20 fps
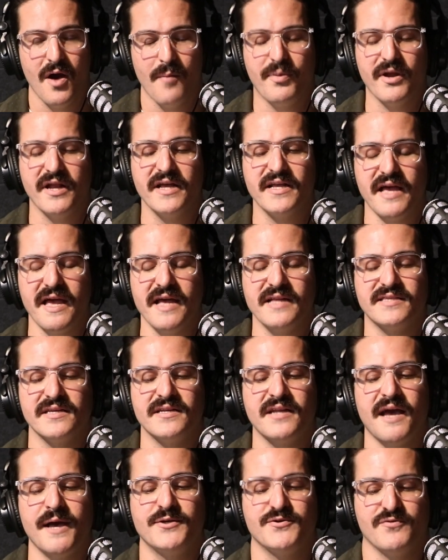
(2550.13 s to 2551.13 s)
But it's a
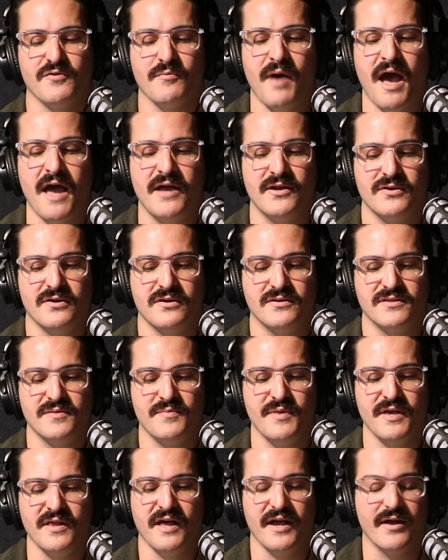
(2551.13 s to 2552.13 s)
nice reminder to
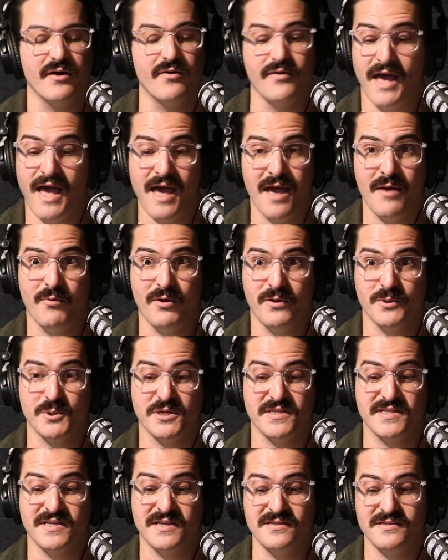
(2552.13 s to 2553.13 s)
be like, okay, well,
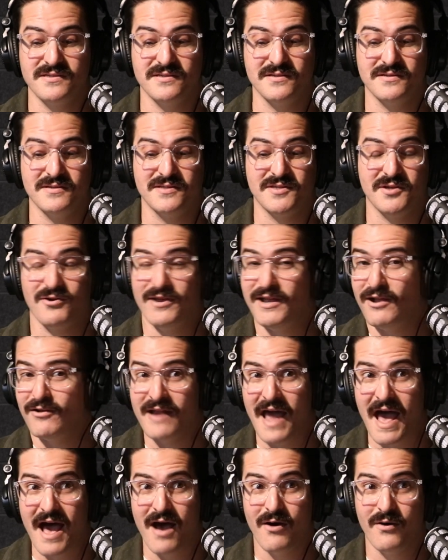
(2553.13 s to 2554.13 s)
just because you're here
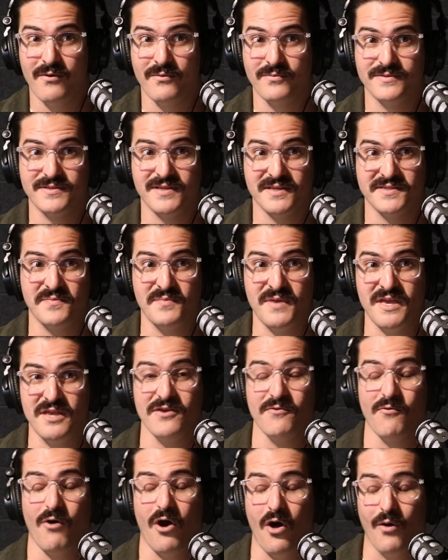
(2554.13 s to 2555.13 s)
now doesn't mean
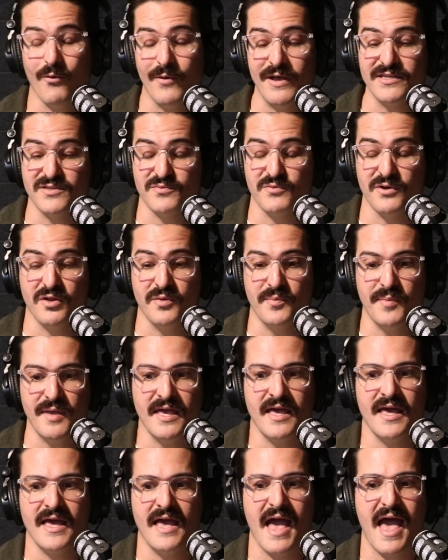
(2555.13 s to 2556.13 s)
you always will
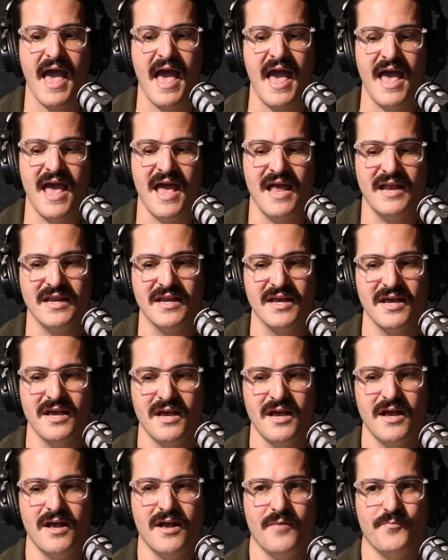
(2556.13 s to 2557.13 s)
be. And
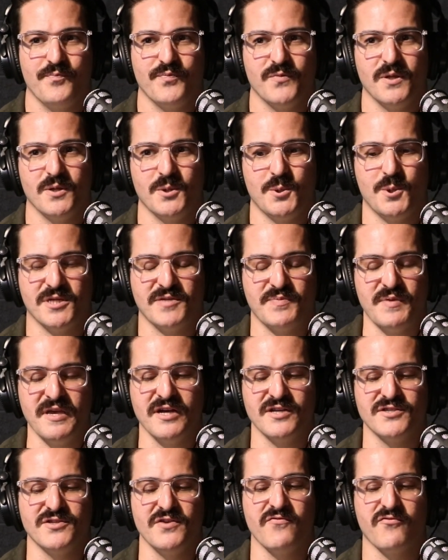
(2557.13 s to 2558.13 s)
just
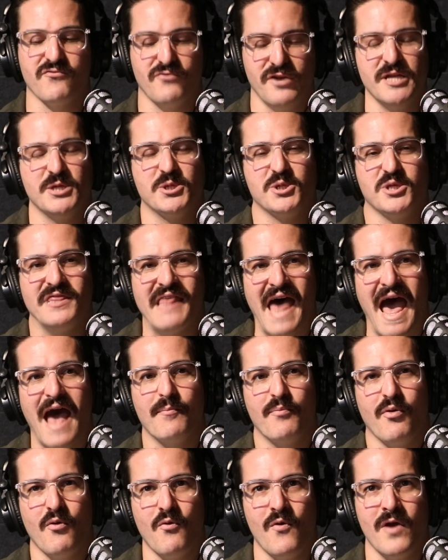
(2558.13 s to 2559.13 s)
because you've reached
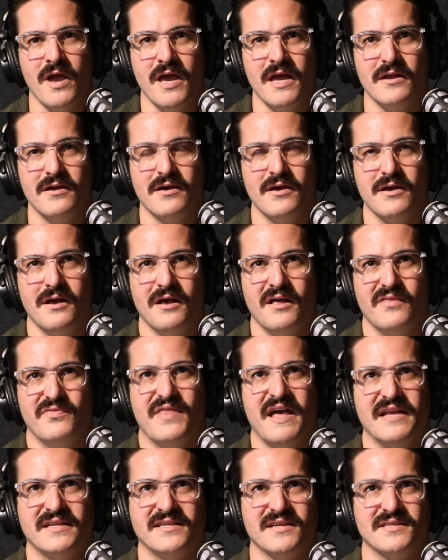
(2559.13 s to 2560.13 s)
that point,
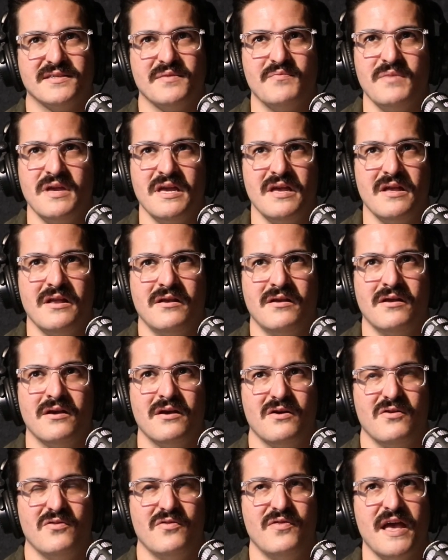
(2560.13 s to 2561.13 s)
that doesn't mean
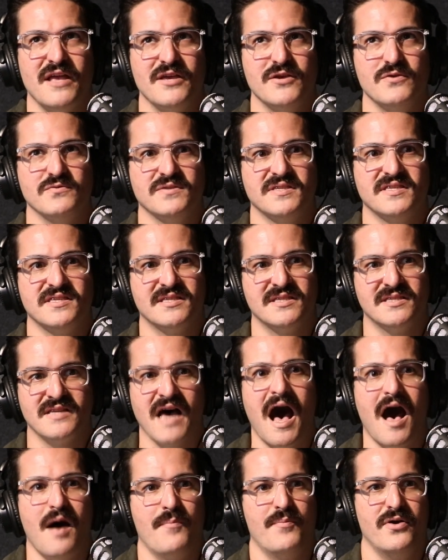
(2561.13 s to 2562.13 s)
that you
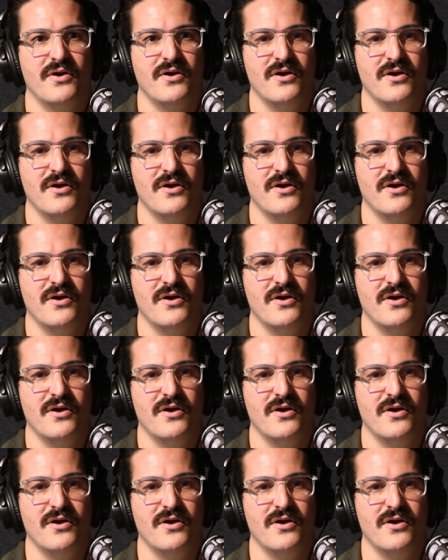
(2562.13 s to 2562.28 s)
stop